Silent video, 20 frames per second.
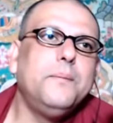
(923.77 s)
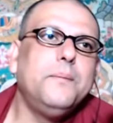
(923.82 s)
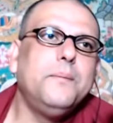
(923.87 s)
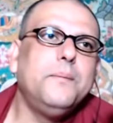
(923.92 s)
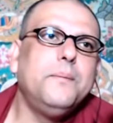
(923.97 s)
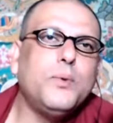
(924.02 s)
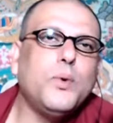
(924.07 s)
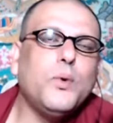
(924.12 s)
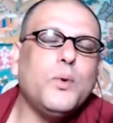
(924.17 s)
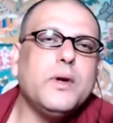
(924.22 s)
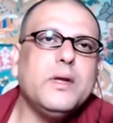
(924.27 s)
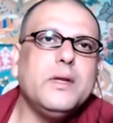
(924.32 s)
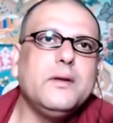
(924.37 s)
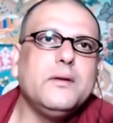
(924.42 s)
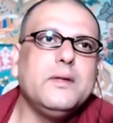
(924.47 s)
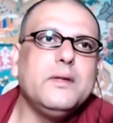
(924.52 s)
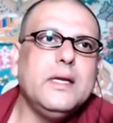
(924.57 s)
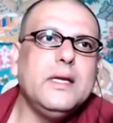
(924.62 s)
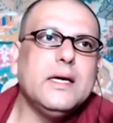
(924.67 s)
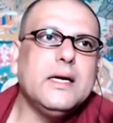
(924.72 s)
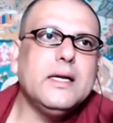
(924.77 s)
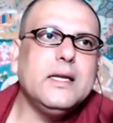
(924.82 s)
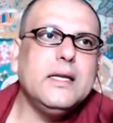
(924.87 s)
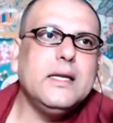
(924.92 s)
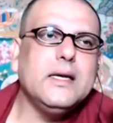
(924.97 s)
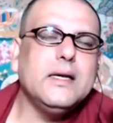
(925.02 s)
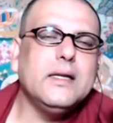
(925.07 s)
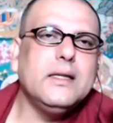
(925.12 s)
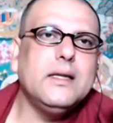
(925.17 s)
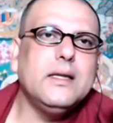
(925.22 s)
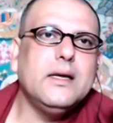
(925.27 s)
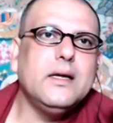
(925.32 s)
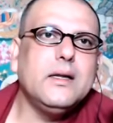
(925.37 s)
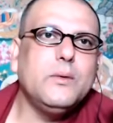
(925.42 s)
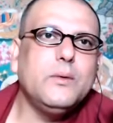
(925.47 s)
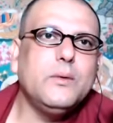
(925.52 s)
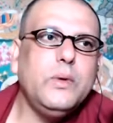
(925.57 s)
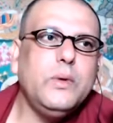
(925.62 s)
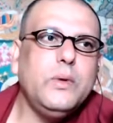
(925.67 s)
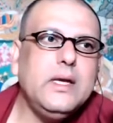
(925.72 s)
point to the idea that
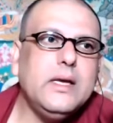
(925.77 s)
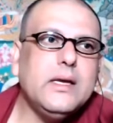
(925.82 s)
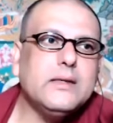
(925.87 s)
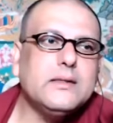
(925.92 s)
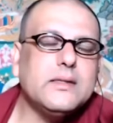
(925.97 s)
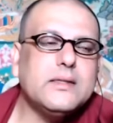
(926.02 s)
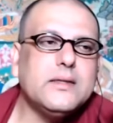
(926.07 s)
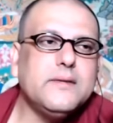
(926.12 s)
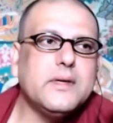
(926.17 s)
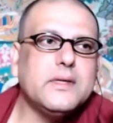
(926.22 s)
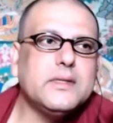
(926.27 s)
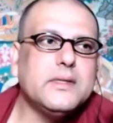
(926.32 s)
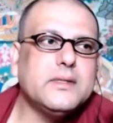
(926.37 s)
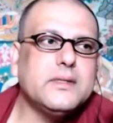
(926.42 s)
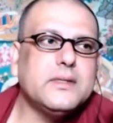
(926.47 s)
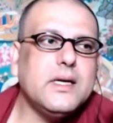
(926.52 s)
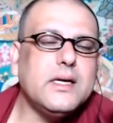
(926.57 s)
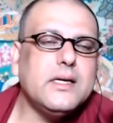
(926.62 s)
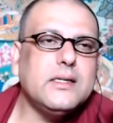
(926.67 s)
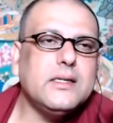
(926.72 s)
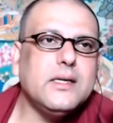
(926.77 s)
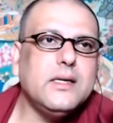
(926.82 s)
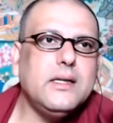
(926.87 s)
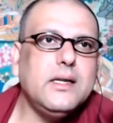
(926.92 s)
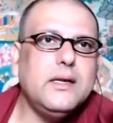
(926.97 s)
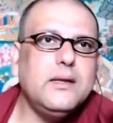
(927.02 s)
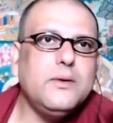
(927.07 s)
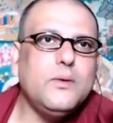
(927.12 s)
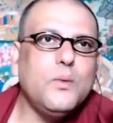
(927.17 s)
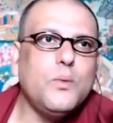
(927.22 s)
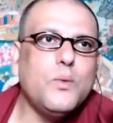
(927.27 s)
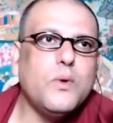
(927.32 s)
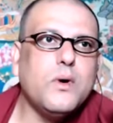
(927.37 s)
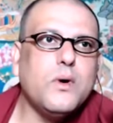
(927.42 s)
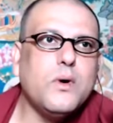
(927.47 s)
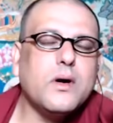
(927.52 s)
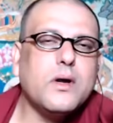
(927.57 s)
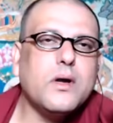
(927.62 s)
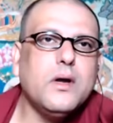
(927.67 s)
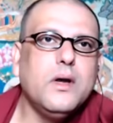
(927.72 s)
we as a civic society need to
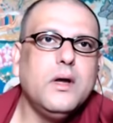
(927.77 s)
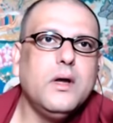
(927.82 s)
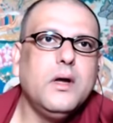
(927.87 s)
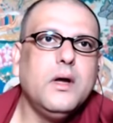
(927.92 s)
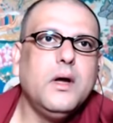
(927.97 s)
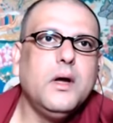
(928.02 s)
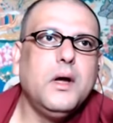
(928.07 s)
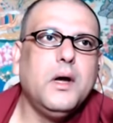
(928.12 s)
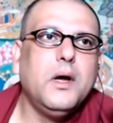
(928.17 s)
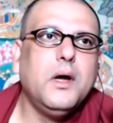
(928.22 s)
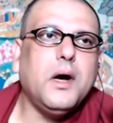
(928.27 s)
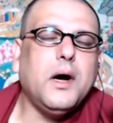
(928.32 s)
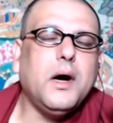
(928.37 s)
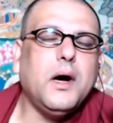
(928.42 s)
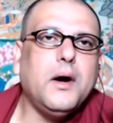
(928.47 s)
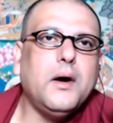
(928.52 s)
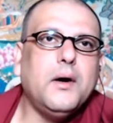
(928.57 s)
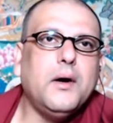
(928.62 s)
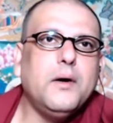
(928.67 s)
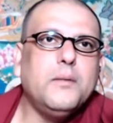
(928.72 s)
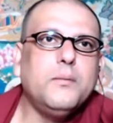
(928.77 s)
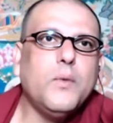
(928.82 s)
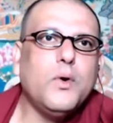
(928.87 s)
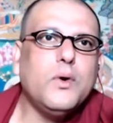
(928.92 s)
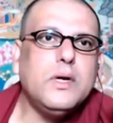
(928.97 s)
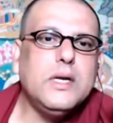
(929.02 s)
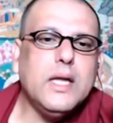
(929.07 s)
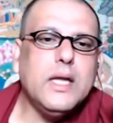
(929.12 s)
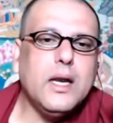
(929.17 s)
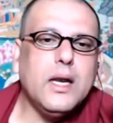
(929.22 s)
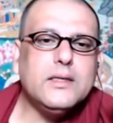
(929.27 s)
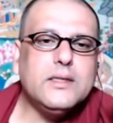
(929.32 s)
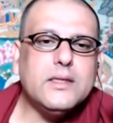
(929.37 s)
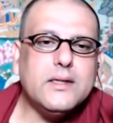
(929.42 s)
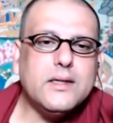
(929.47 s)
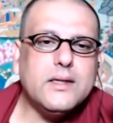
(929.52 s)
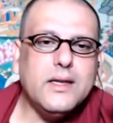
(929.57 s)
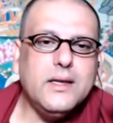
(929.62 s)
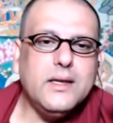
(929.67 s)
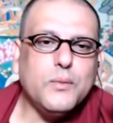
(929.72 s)
work more
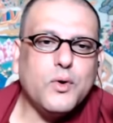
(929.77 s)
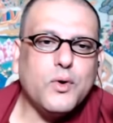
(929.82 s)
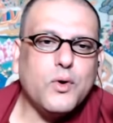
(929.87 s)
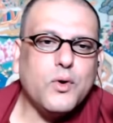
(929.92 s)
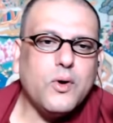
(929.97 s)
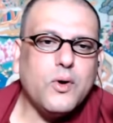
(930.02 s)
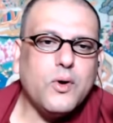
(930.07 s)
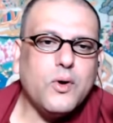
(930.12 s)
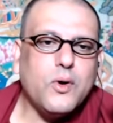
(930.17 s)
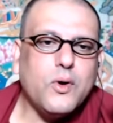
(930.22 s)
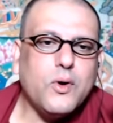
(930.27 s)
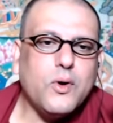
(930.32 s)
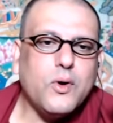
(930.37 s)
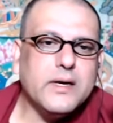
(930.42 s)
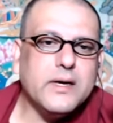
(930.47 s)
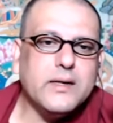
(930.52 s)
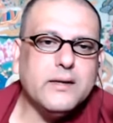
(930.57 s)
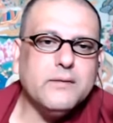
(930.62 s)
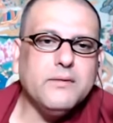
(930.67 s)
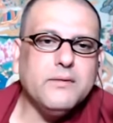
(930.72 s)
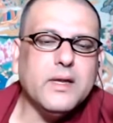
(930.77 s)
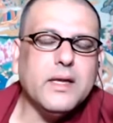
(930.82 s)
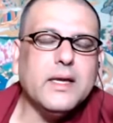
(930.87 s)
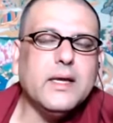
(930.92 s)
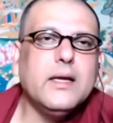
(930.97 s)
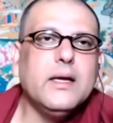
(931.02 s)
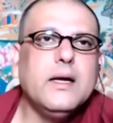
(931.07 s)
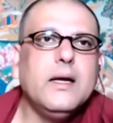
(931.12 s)
diligently, more collaboratively